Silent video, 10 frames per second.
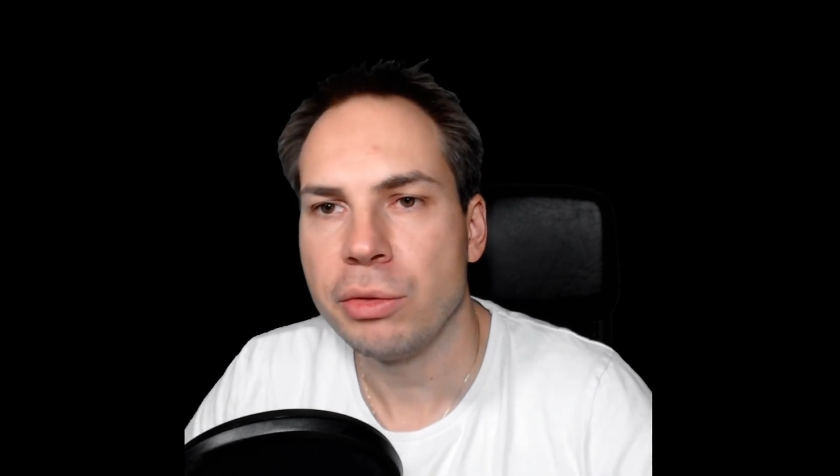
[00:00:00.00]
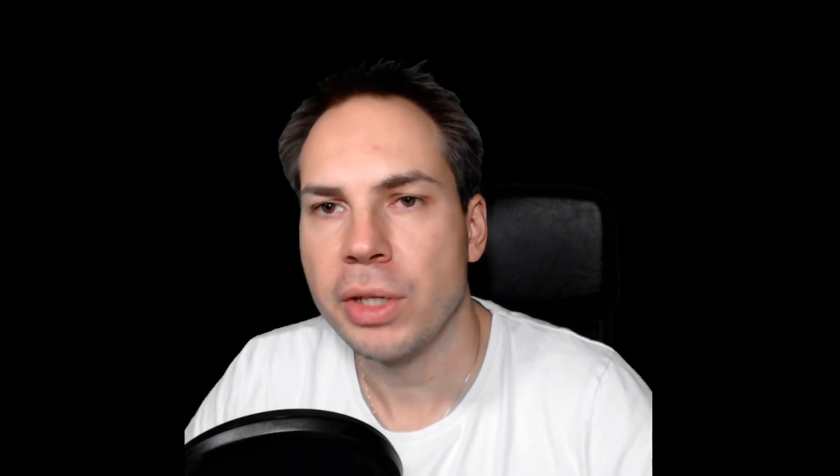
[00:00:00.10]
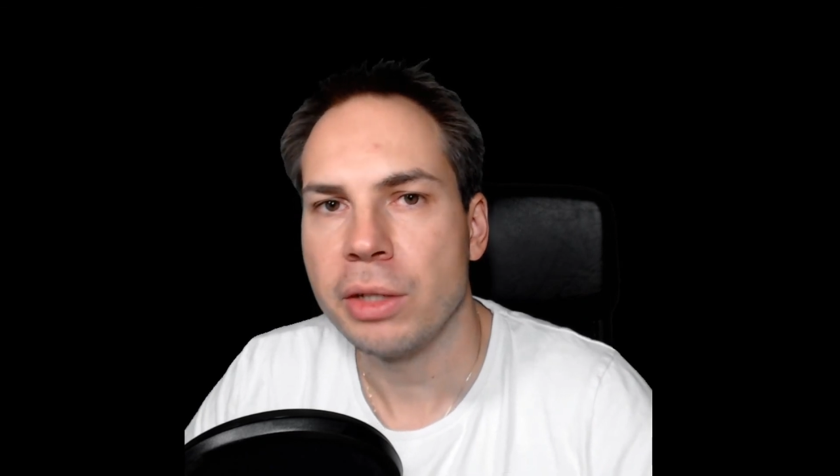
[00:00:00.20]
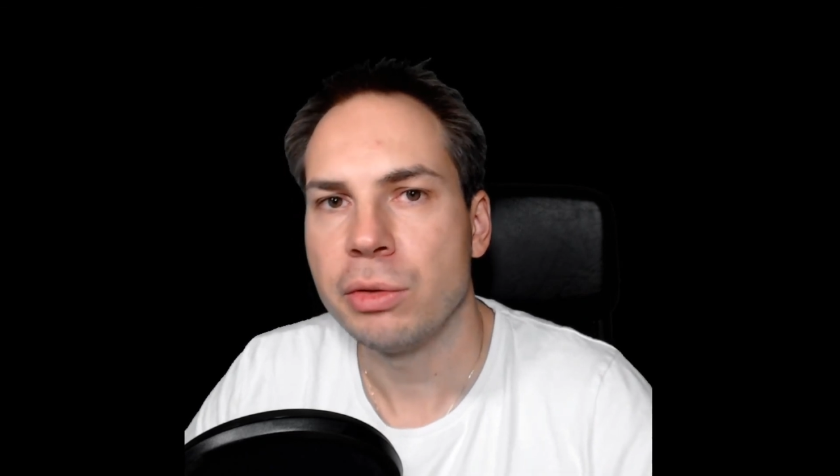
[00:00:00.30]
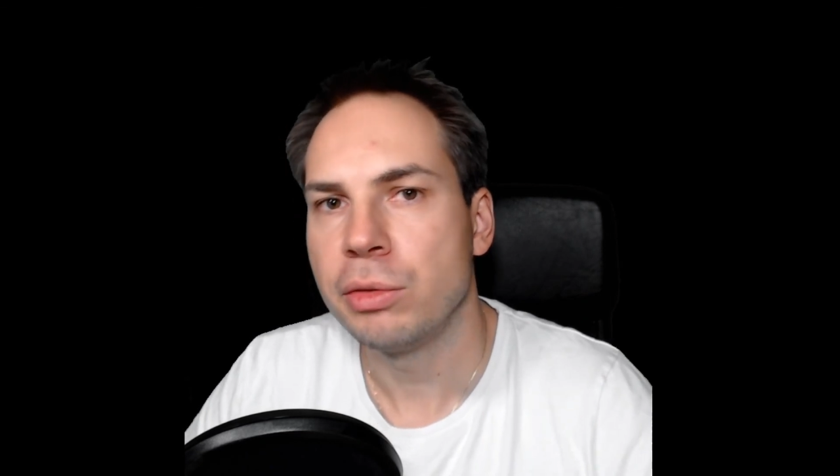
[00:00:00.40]

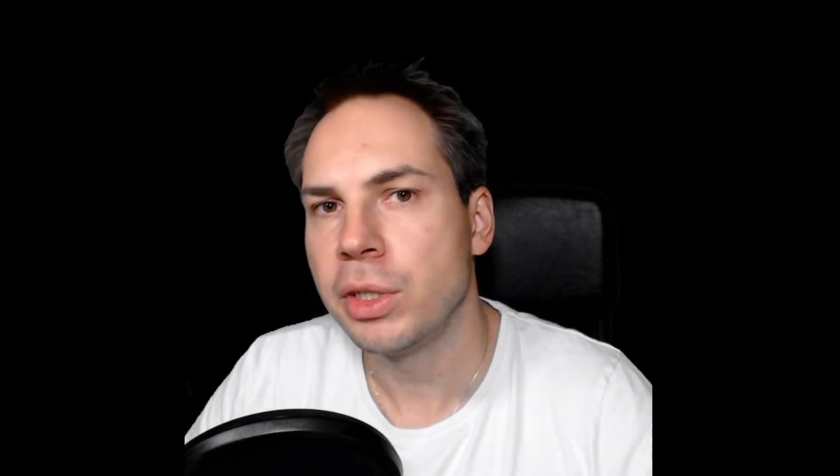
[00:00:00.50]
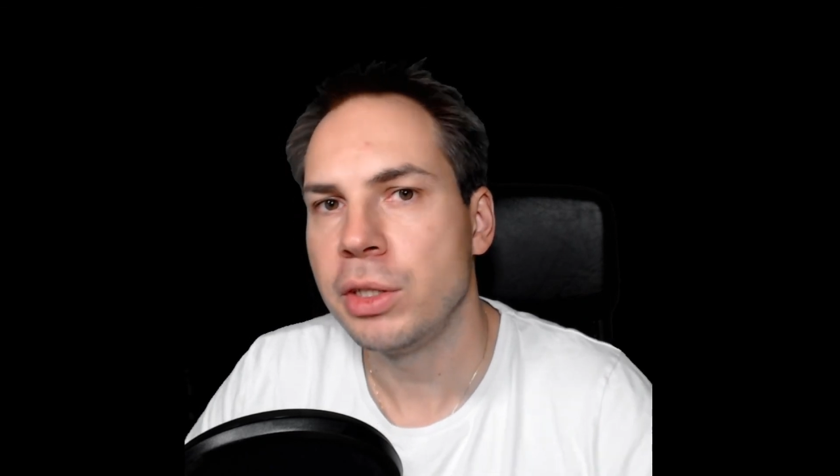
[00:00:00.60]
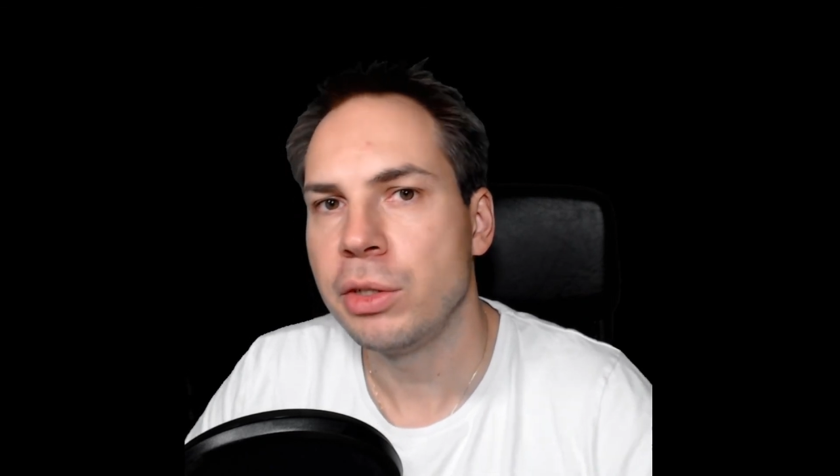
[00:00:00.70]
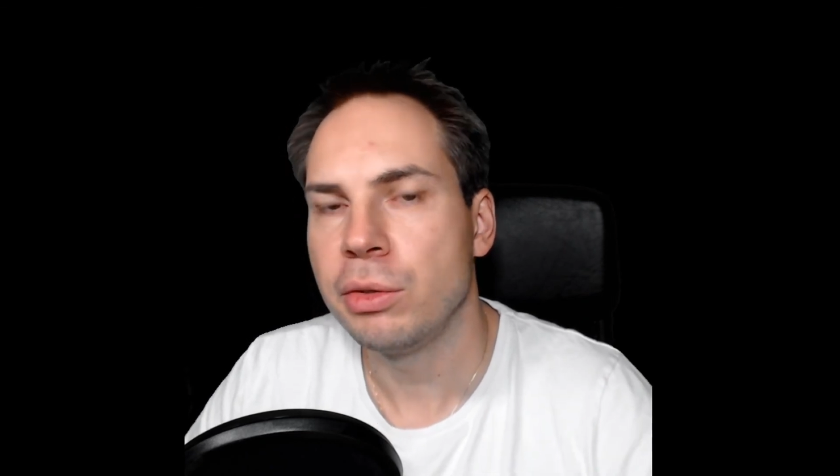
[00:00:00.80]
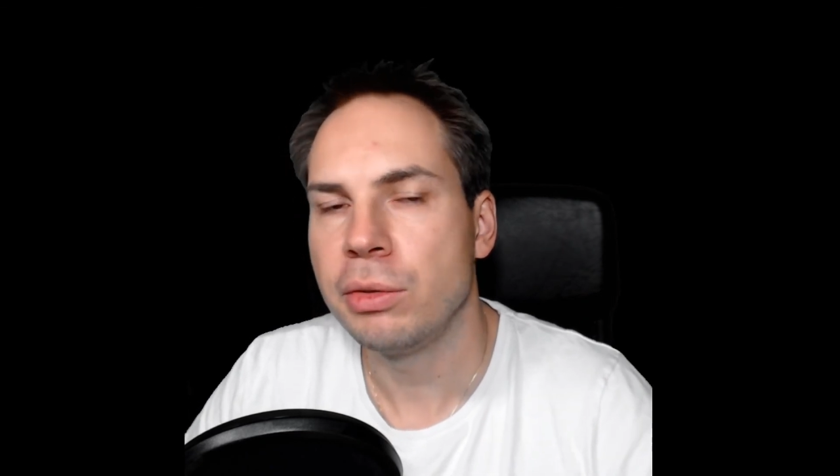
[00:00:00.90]
can
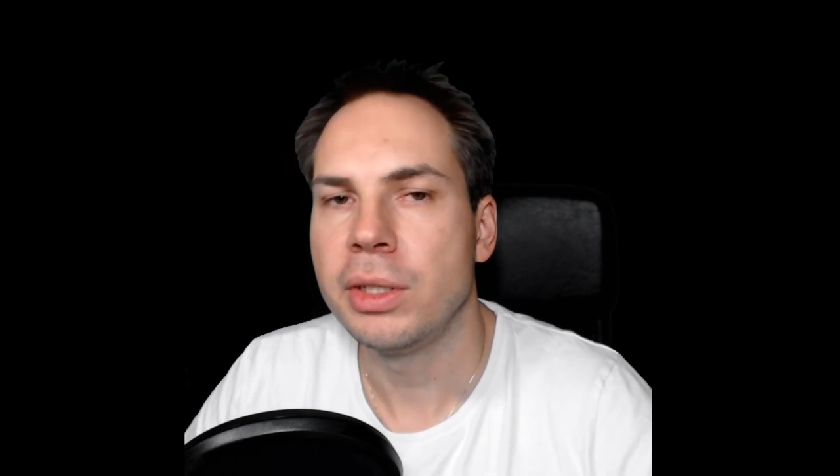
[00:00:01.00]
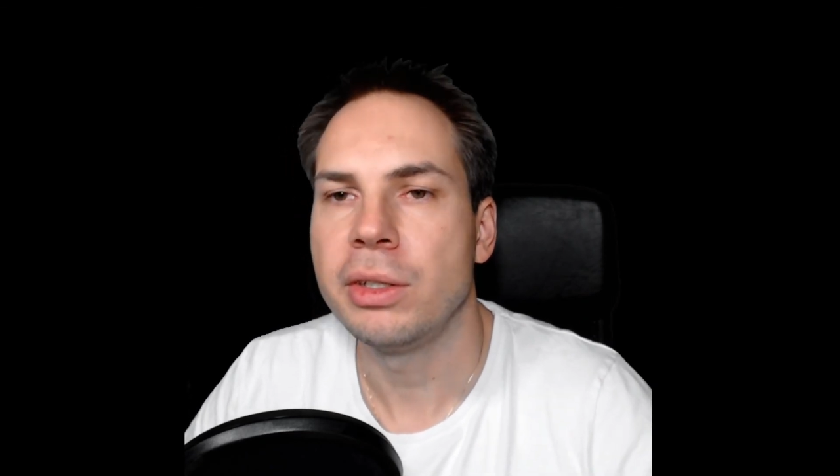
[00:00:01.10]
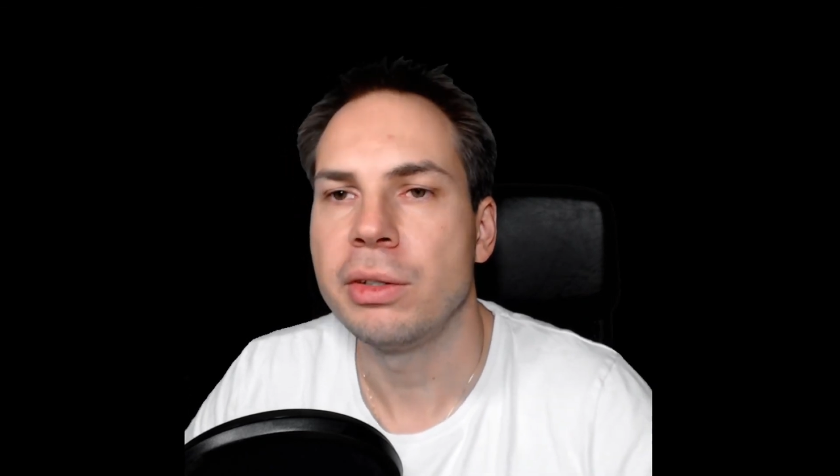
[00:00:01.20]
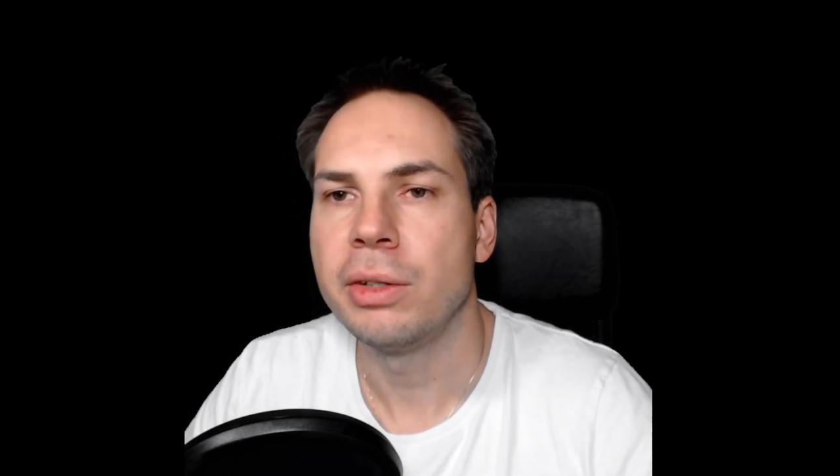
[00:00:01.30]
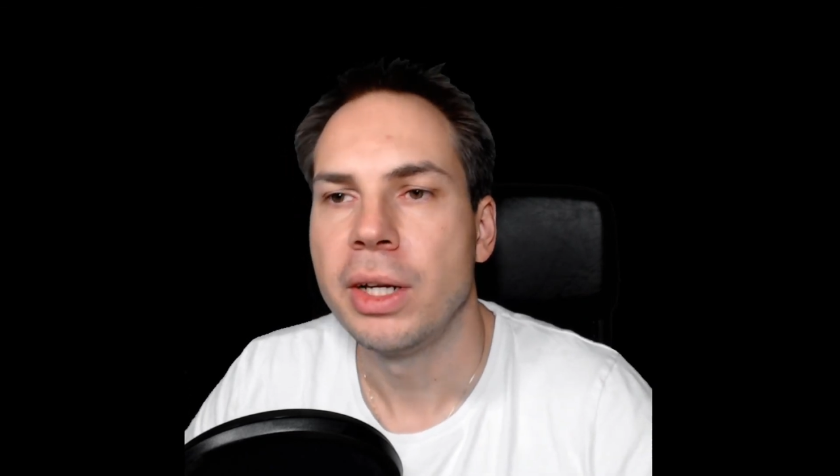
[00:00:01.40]
continue in
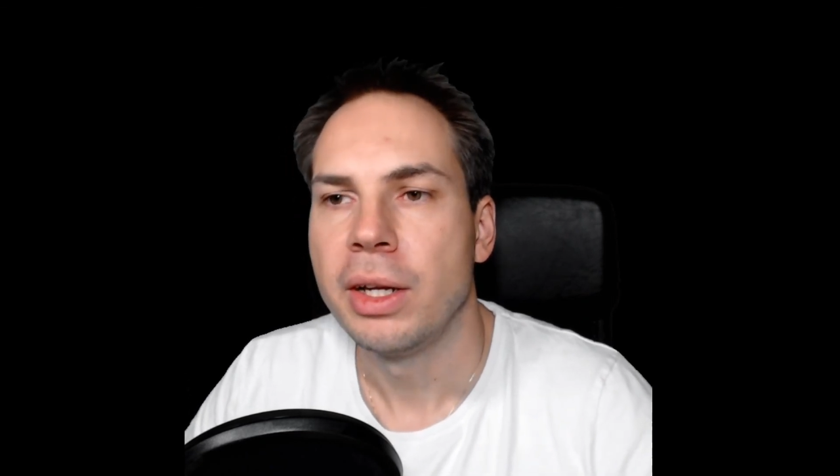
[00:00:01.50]
your